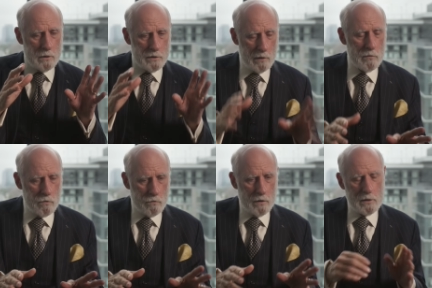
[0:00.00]

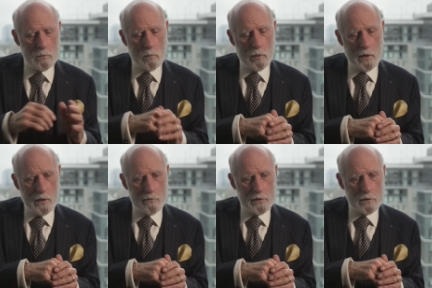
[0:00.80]
demonstrate by
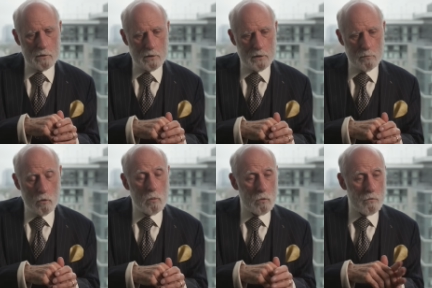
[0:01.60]
having a
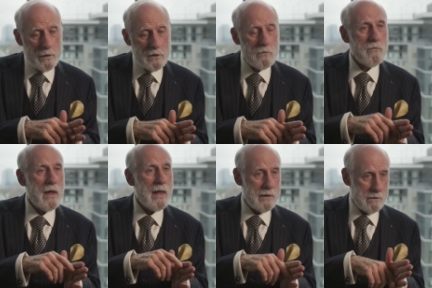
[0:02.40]
mobile radio
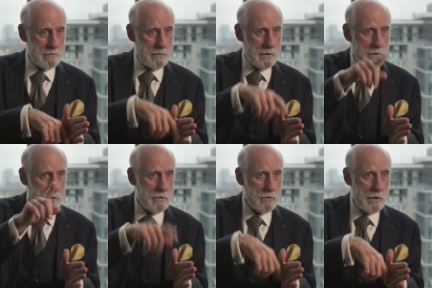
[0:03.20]
van in
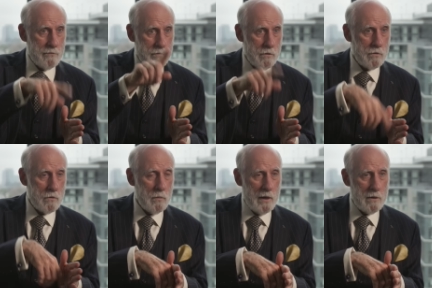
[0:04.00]
the San Francisco Bay